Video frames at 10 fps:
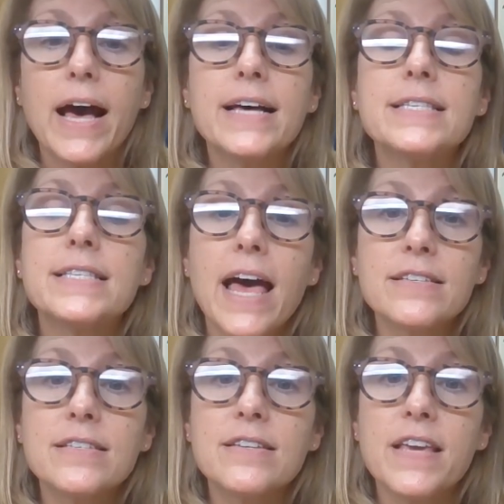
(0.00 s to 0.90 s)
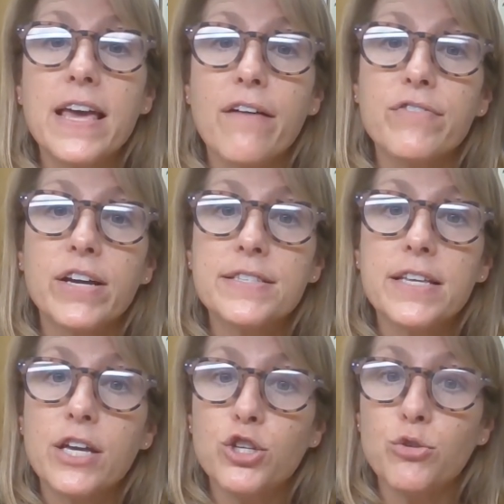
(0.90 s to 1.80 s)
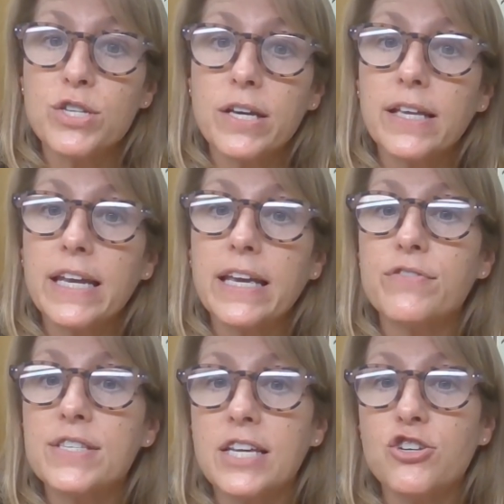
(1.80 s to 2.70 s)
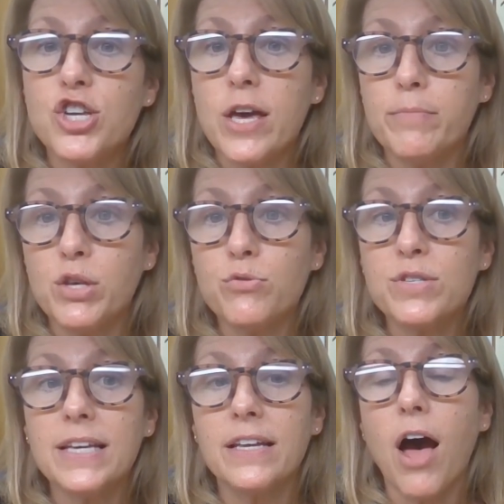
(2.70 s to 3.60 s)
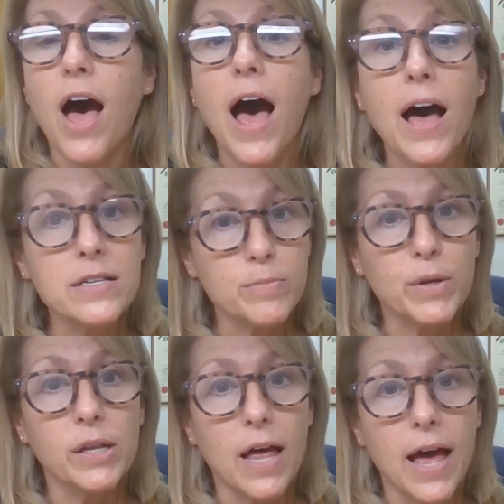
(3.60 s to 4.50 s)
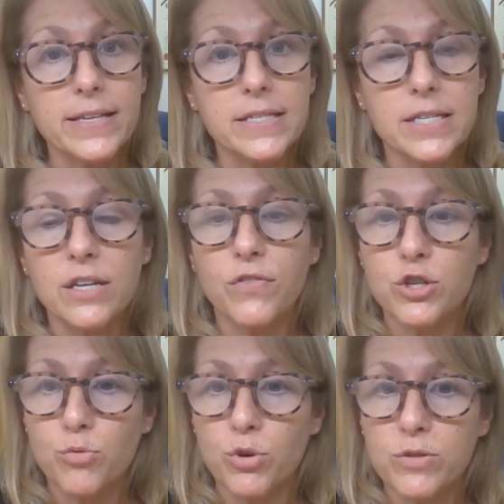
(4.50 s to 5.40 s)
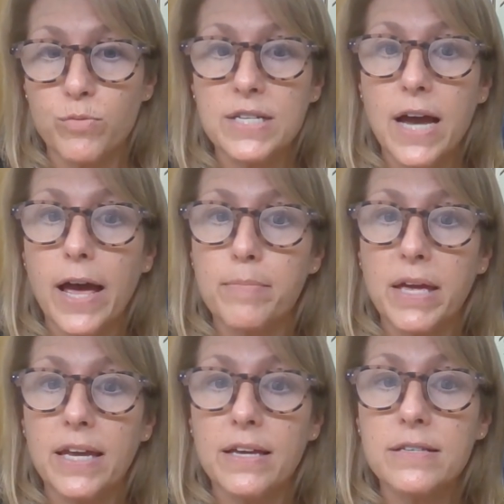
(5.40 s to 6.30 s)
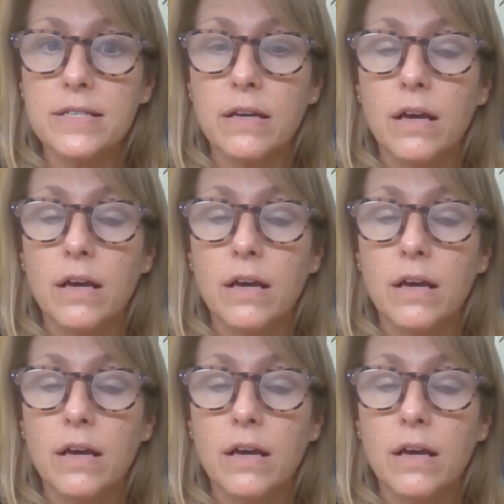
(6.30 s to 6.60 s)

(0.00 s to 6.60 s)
assessed the efficacy and utility of CGM use in hospitalized individuals with diabetes,